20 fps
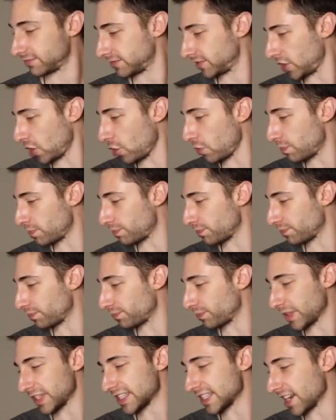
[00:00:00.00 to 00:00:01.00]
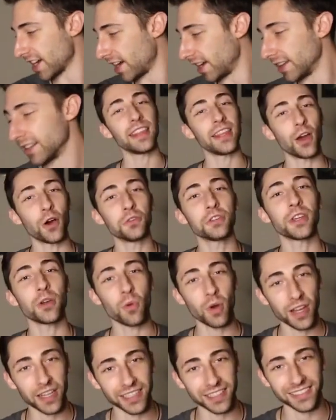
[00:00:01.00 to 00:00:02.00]
Nope, it's not. The Only
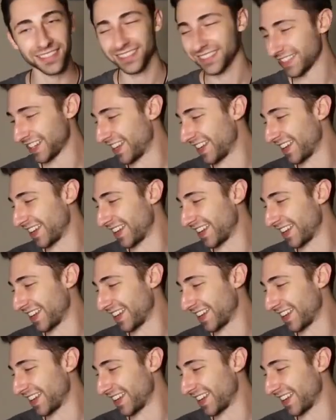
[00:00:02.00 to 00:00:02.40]
One.